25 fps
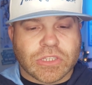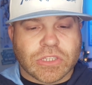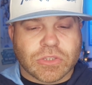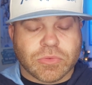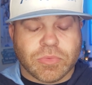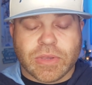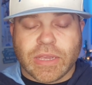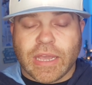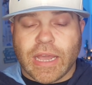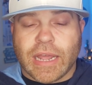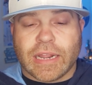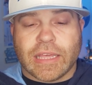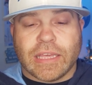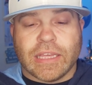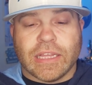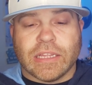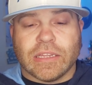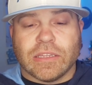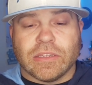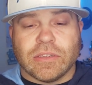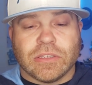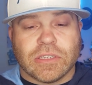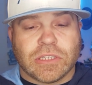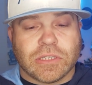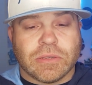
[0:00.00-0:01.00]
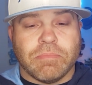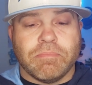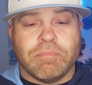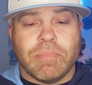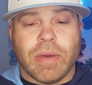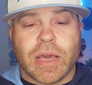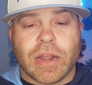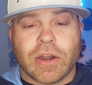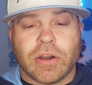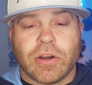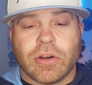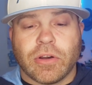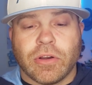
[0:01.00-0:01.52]
So we got to get some
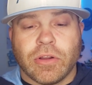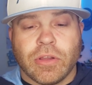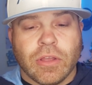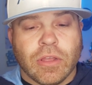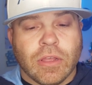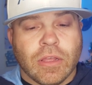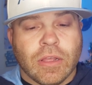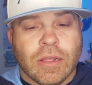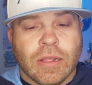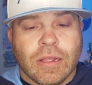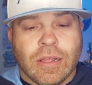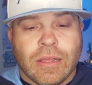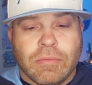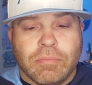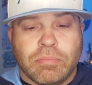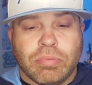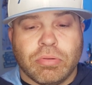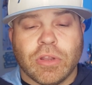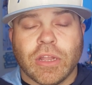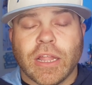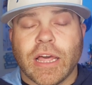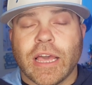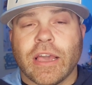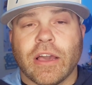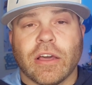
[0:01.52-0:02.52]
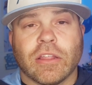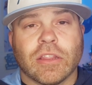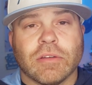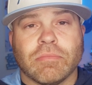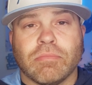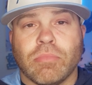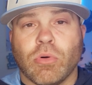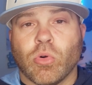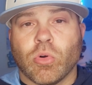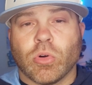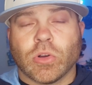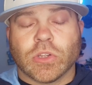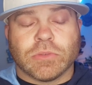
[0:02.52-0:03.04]
better play on the
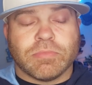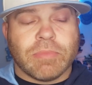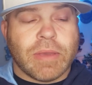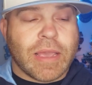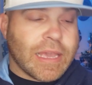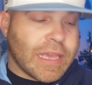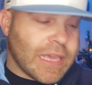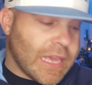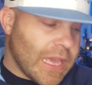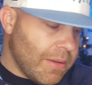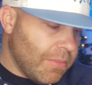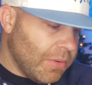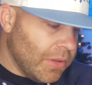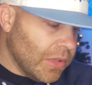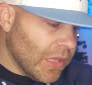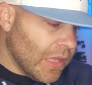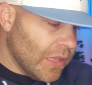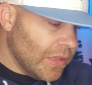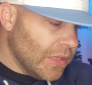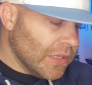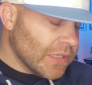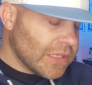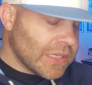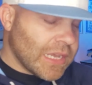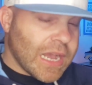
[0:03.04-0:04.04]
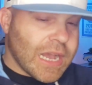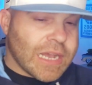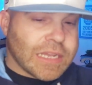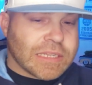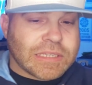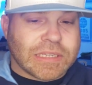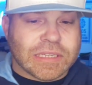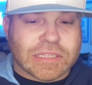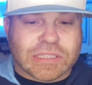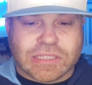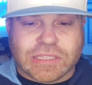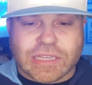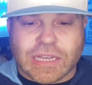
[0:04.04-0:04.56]
boards, man. Can't be letting these guys
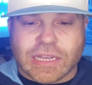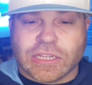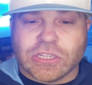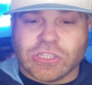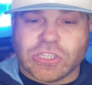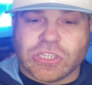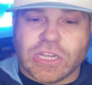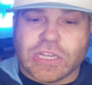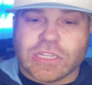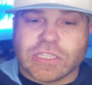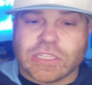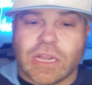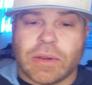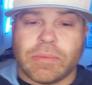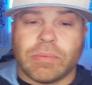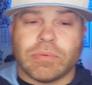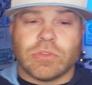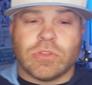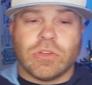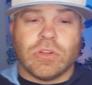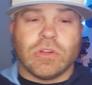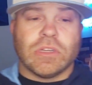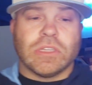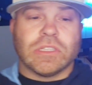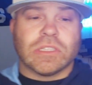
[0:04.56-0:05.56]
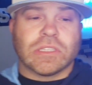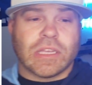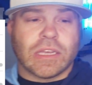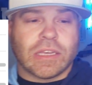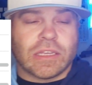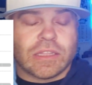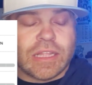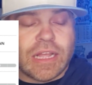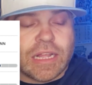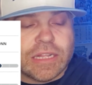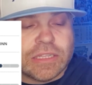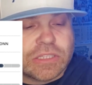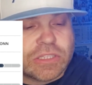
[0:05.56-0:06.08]
get second chance opportunities
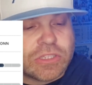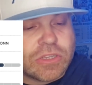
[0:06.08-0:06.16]
like that.